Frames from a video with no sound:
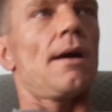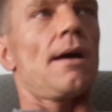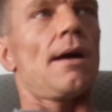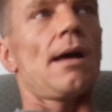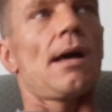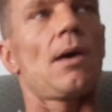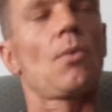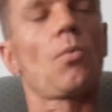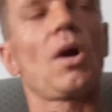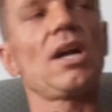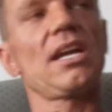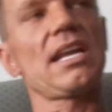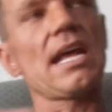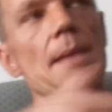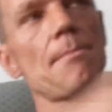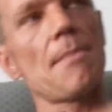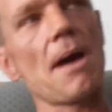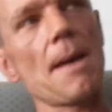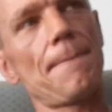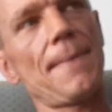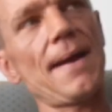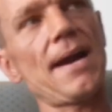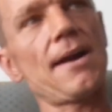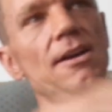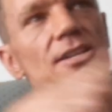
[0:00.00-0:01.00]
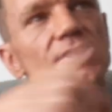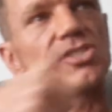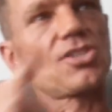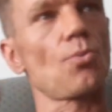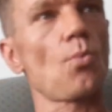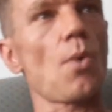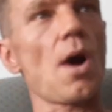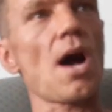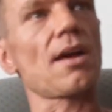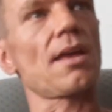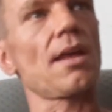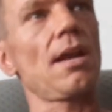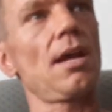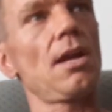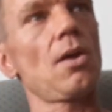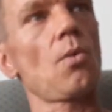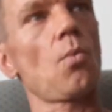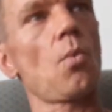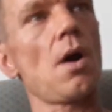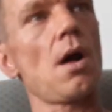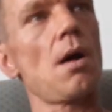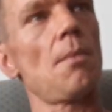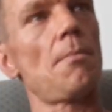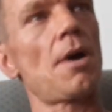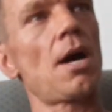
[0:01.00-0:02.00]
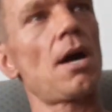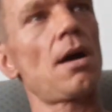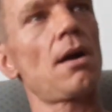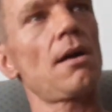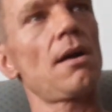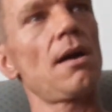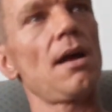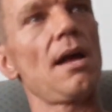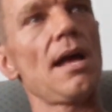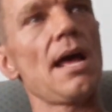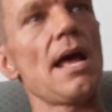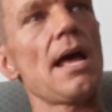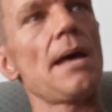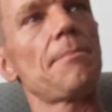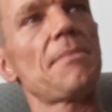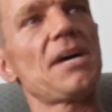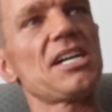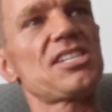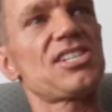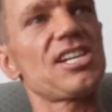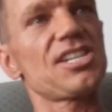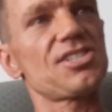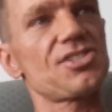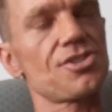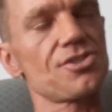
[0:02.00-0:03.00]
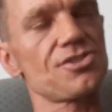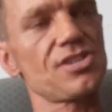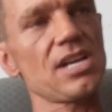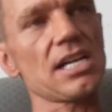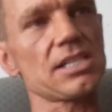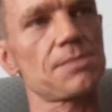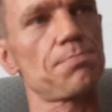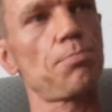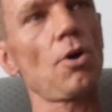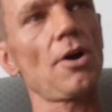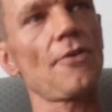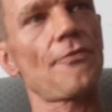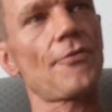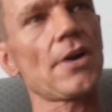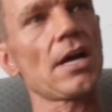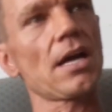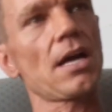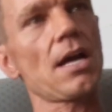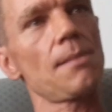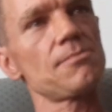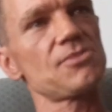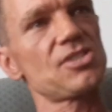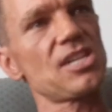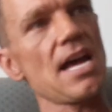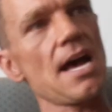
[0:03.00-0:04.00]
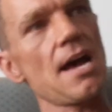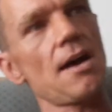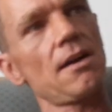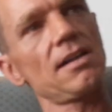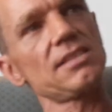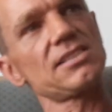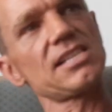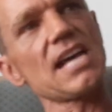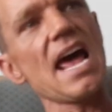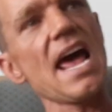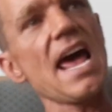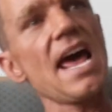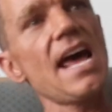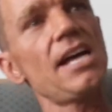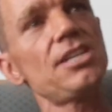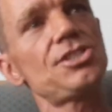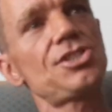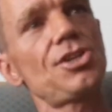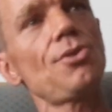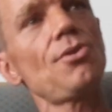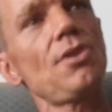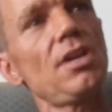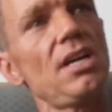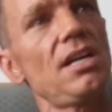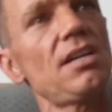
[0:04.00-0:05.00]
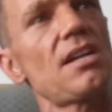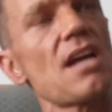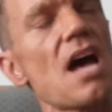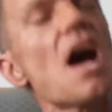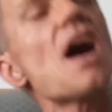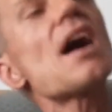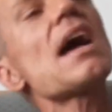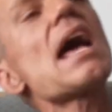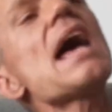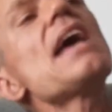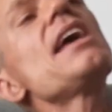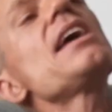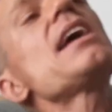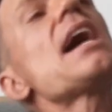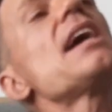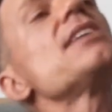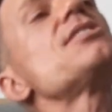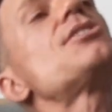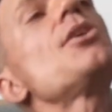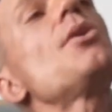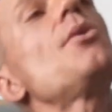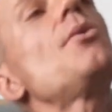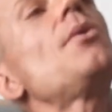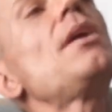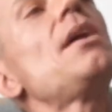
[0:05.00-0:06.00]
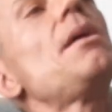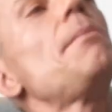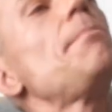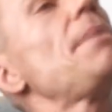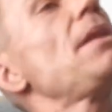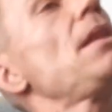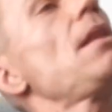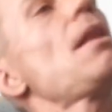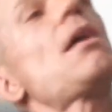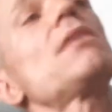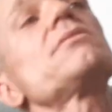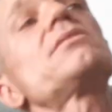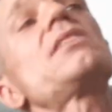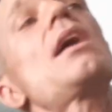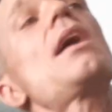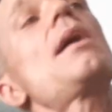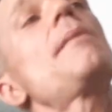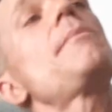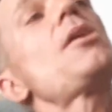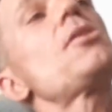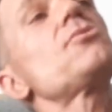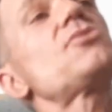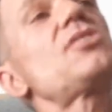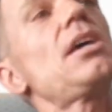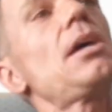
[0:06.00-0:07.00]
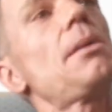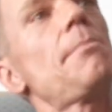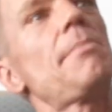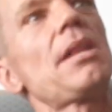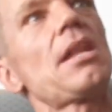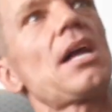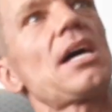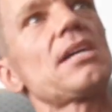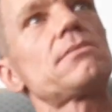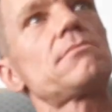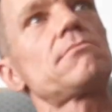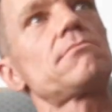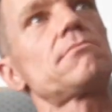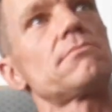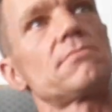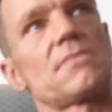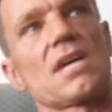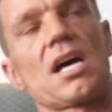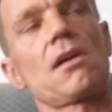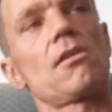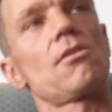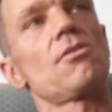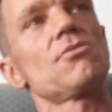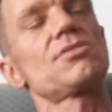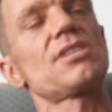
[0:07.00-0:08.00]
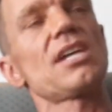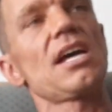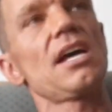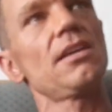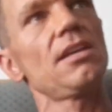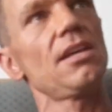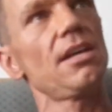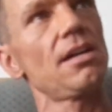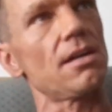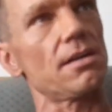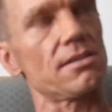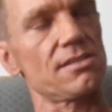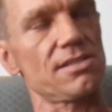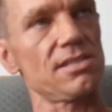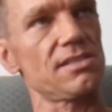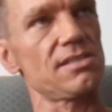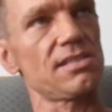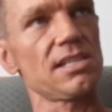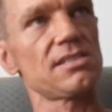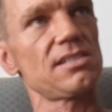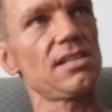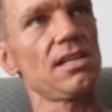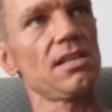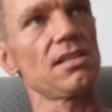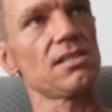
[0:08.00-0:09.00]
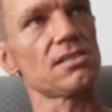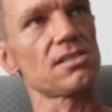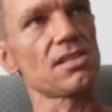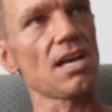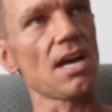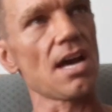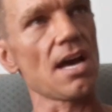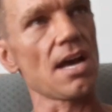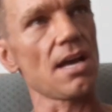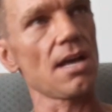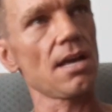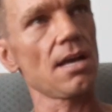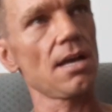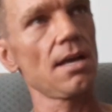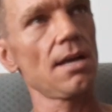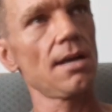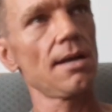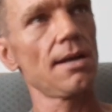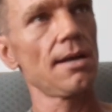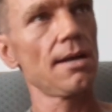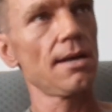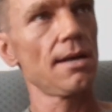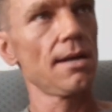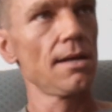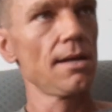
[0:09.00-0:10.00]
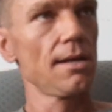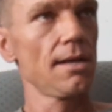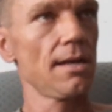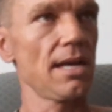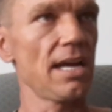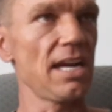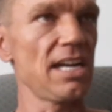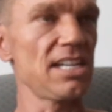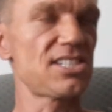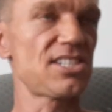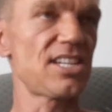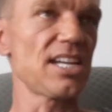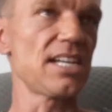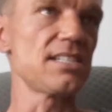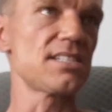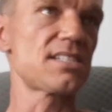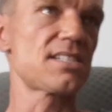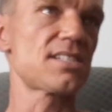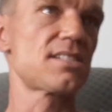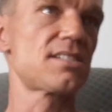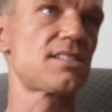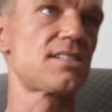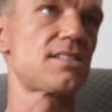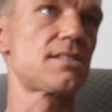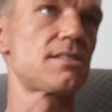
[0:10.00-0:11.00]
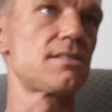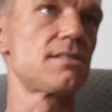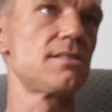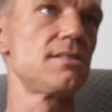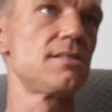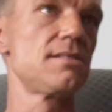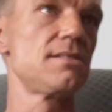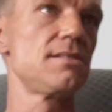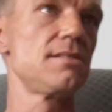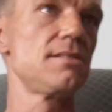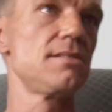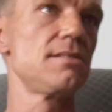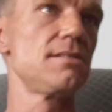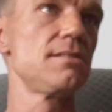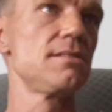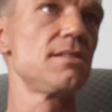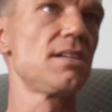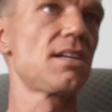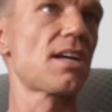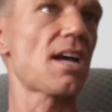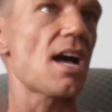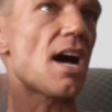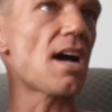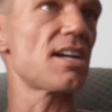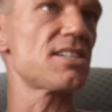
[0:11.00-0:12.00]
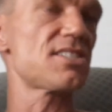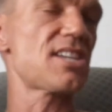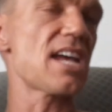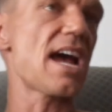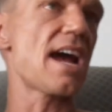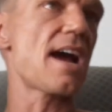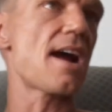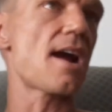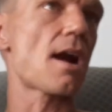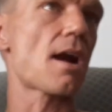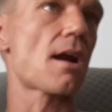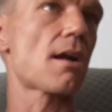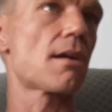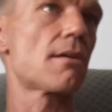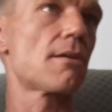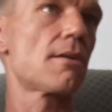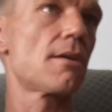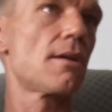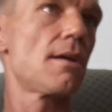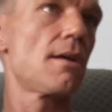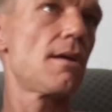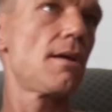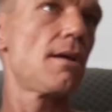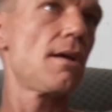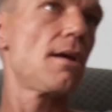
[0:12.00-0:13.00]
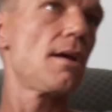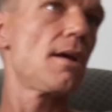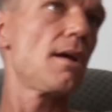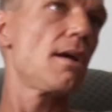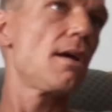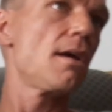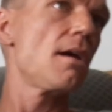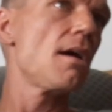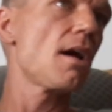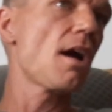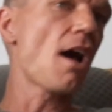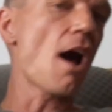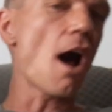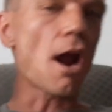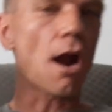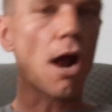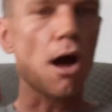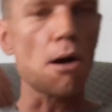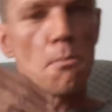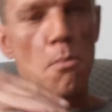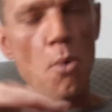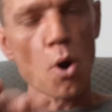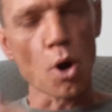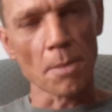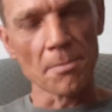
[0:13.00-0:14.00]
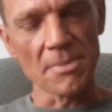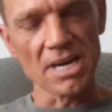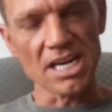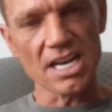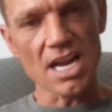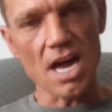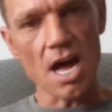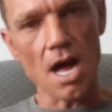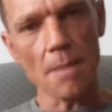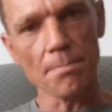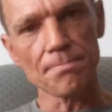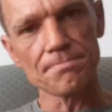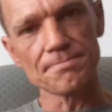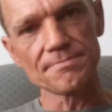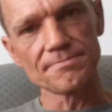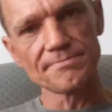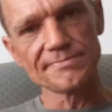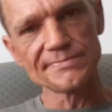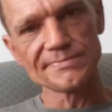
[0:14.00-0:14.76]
And one day my parents are walking into Walmart and my sister's ex-boyfriend comes down and says, hey, Julie, Doug, how you guys doing? Been a long time, no see. It'd been like, 10 years since they seen this guy. And he's since cut his hair, got all Mormoned up,